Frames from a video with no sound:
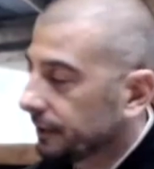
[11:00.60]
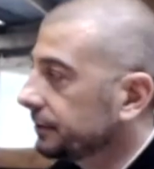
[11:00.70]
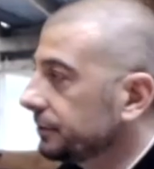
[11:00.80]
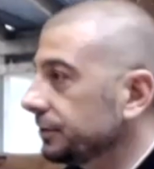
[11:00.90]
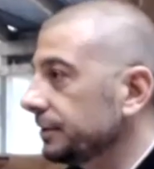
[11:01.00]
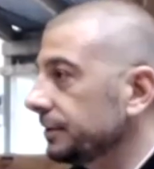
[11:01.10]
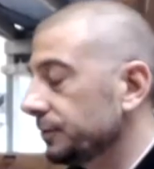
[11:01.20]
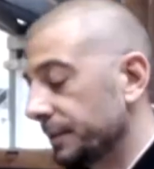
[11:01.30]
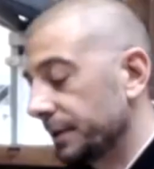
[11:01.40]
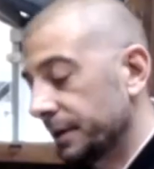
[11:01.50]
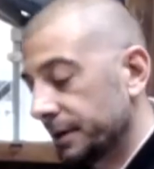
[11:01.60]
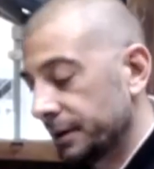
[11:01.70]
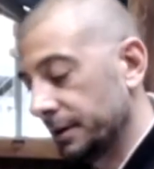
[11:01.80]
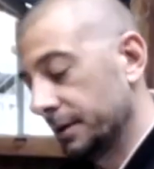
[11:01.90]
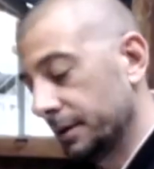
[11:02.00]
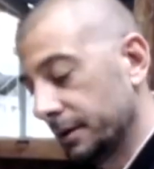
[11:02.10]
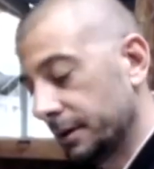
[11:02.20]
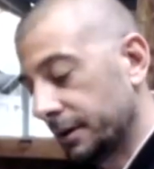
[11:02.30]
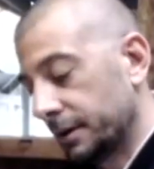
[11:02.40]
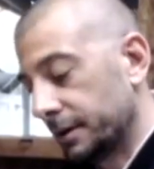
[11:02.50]
relationships were made,
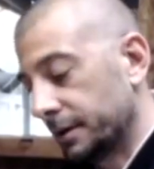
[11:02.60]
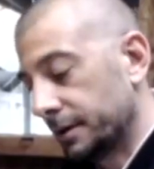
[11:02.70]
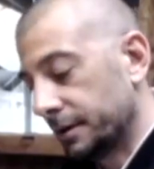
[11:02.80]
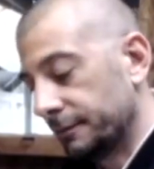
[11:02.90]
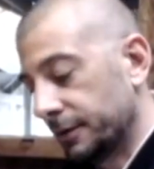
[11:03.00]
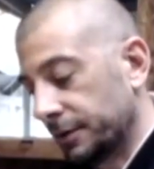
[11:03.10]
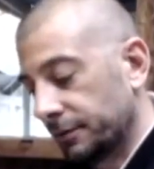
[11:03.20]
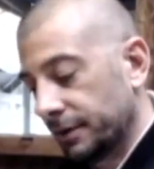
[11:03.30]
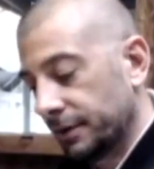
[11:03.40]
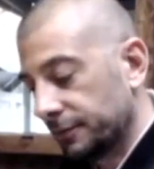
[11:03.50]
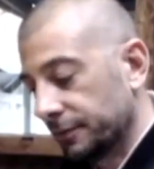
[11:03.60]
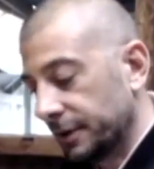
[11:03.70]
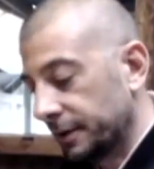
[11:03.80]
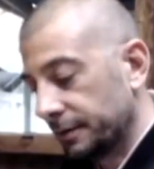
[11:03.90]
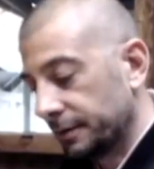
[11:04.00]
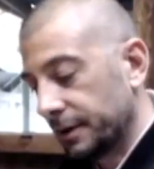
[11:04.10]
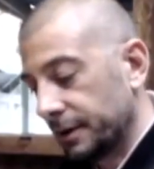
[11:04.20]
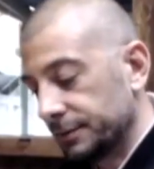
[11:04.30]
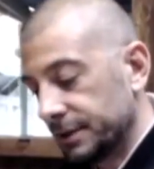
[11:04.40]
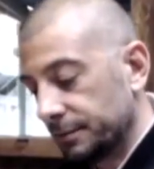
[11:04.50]
and very grateful that
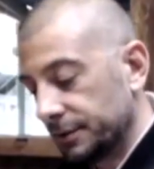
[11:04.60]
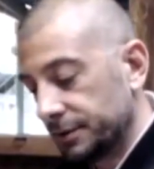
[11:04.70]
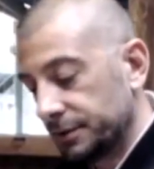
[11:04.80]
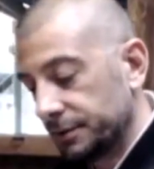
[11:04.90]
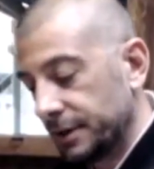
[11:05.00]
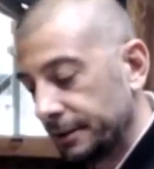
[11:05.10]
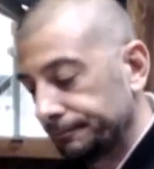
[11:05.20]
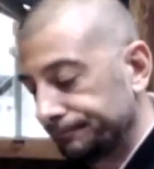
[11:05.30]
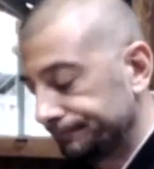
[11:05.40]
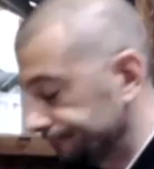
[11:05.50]
I was able to do that.